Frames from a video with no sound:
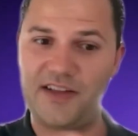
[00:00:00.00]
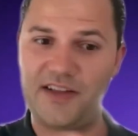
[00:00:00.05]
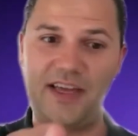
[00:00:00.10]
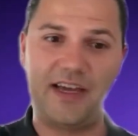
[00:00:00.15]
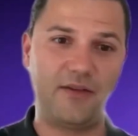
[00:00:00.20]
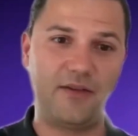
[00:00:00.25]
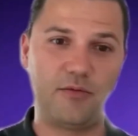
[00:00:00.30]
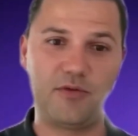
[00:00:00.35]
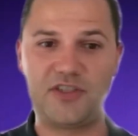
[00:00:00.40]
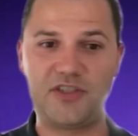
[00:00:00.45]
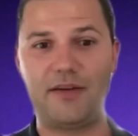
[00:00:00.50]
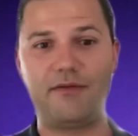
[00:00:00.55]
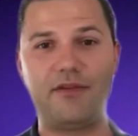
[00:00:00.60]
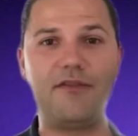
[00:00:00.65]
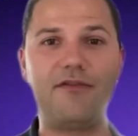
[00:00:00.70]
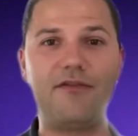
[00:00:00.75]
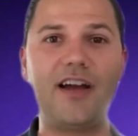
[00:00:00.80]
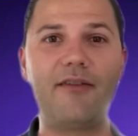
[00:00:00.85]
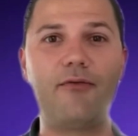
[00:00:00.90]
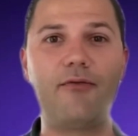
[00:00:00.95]
that there were
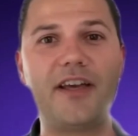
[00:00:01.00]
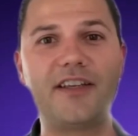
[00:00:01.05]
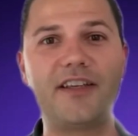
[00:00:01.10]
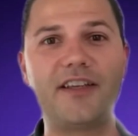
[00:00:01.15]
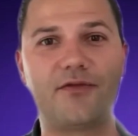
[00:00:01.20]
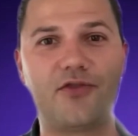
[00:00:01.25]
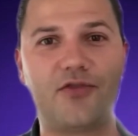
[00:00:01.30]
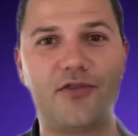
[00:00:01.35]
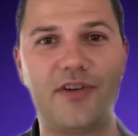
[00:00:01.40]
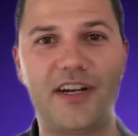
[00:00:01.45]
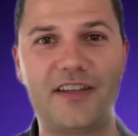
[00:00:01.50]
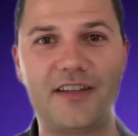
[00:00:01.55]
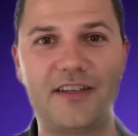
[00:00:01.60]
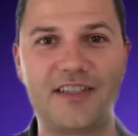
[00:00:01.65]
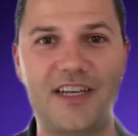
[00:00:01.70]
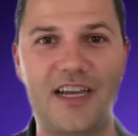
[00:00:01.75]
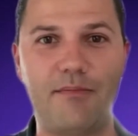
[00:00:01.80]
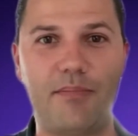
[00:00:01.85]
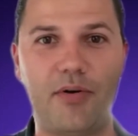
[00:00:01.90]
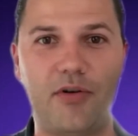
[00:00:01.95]
75 ways of treating the
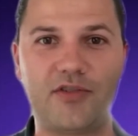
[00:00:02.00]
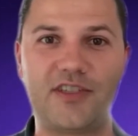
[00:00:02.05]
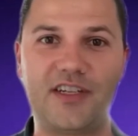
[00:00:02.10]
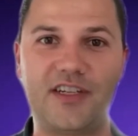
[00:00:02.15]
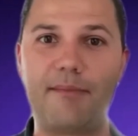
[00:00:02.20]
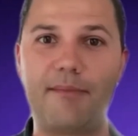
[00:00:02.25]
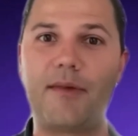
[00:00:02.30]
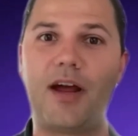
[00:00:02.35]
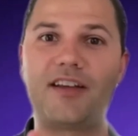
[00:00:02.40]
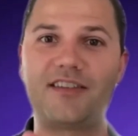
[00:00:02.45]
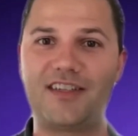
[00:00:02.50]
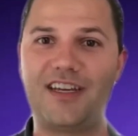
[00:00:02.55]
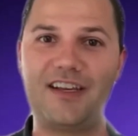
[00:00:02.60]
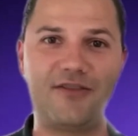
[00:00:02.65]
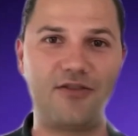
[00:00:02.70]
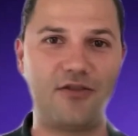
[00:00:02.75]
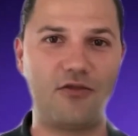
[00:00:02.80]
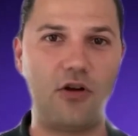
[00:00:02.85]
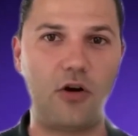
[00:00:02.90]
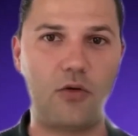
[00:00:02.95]
same person i'm not saying
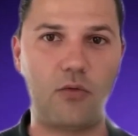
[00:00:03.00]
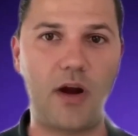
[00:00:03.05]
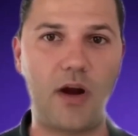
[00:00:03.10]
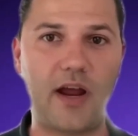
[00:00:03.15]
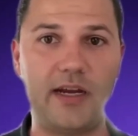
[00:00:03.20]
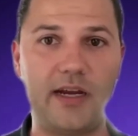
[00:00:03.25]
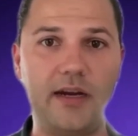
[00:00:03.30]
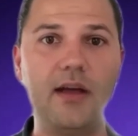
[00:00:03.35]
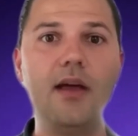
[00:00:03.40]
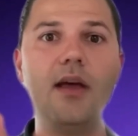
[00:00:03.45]
they're all right